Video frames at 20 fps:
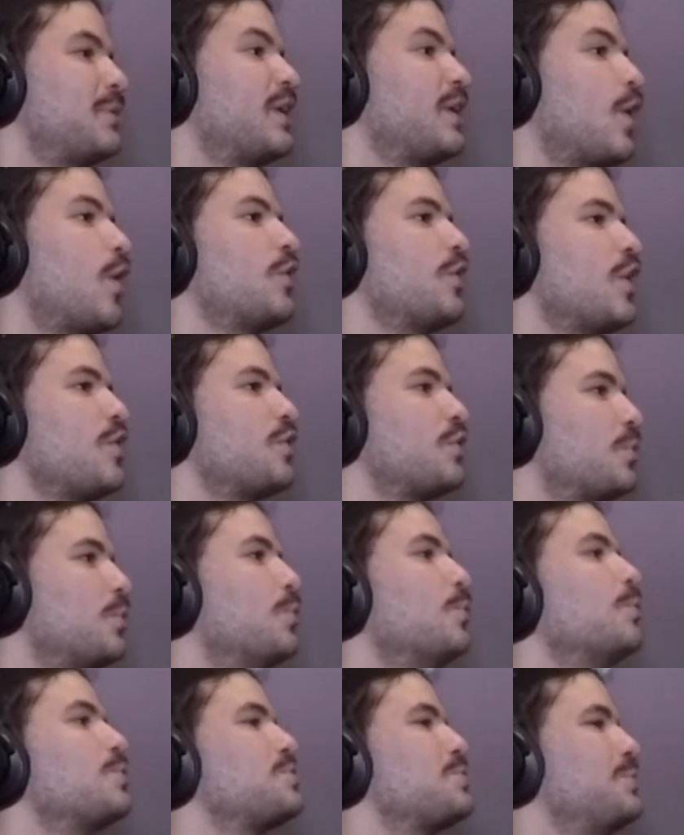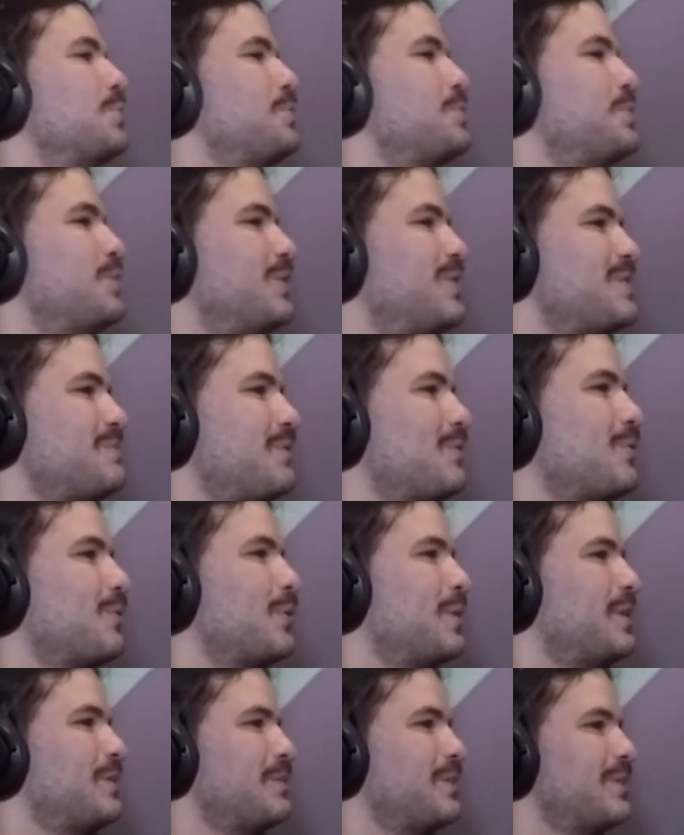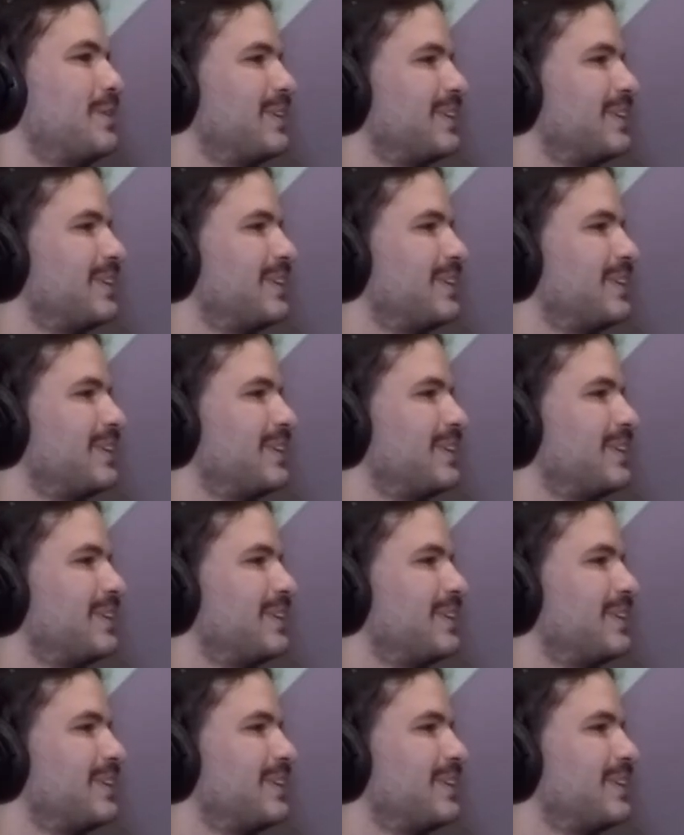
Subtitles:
like all the other cool school shooters before you did.